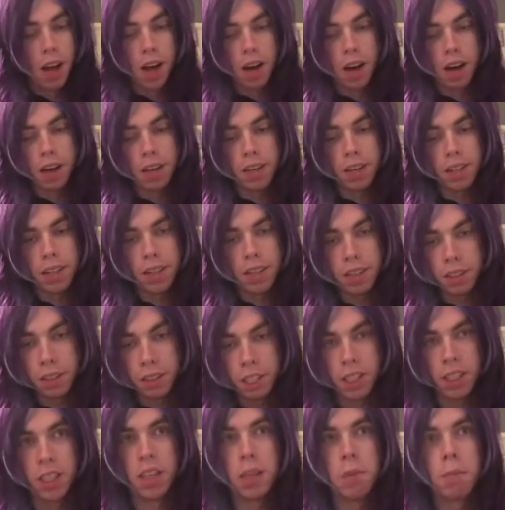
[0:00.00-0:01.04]
I
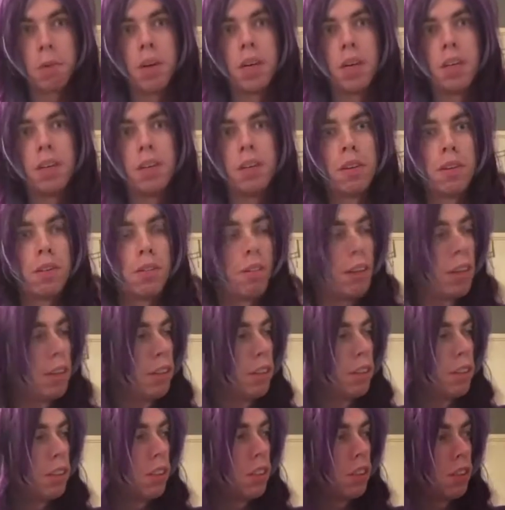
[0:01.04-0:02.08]
and my
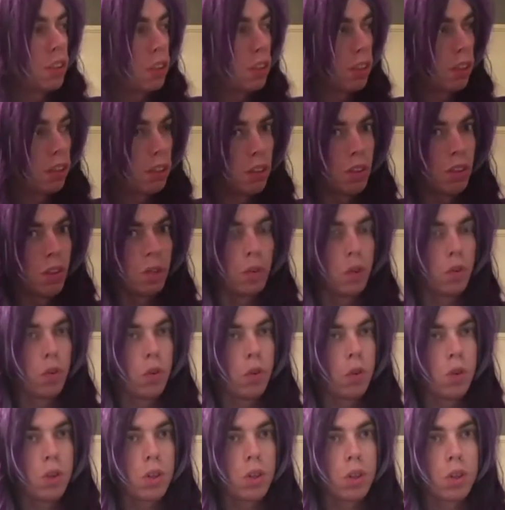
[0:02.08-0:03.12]
friends of the
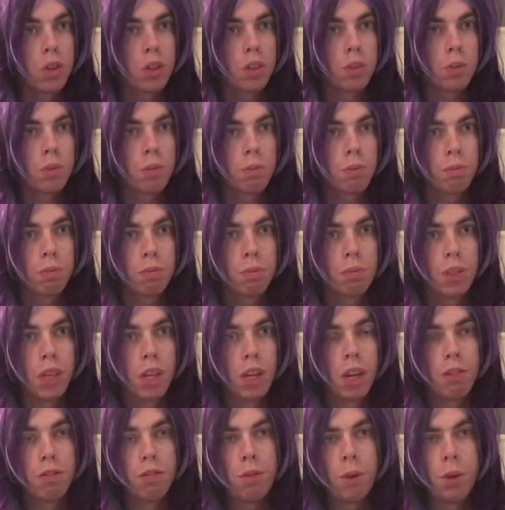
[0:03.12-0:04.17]
forest
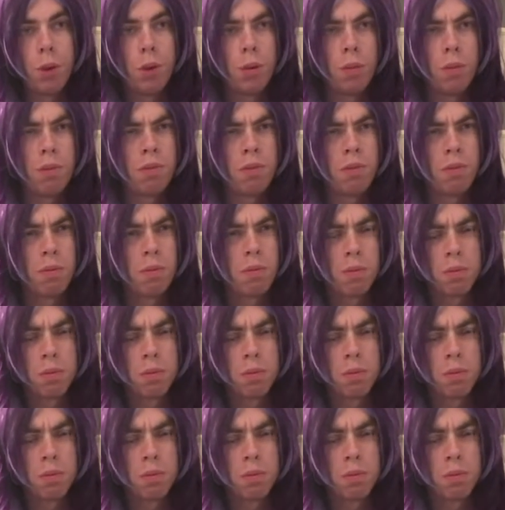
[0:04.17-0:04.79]
have gone